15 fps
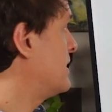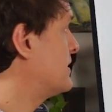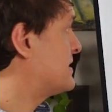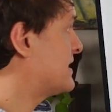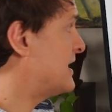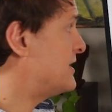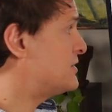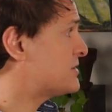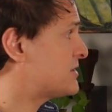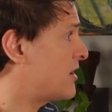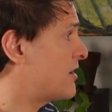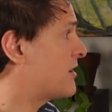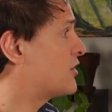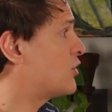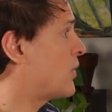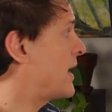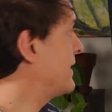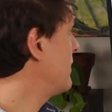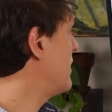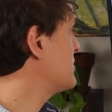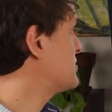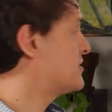to get you started on your weight
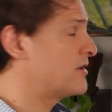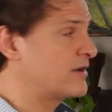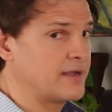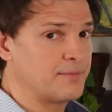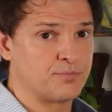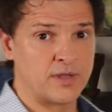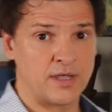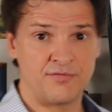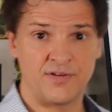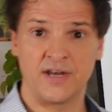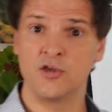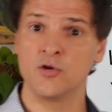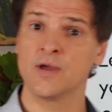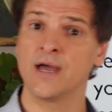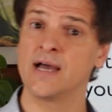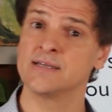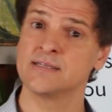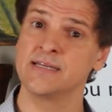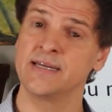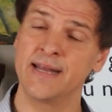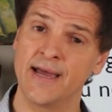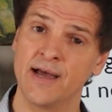loss journey, if any of you guys
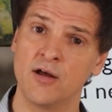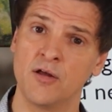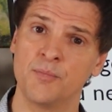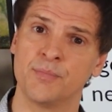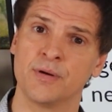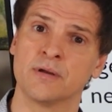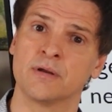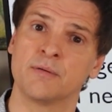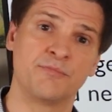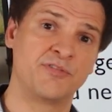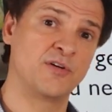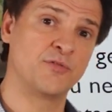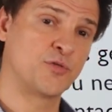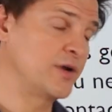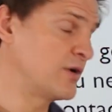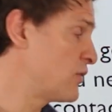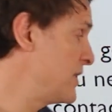need help, feel free to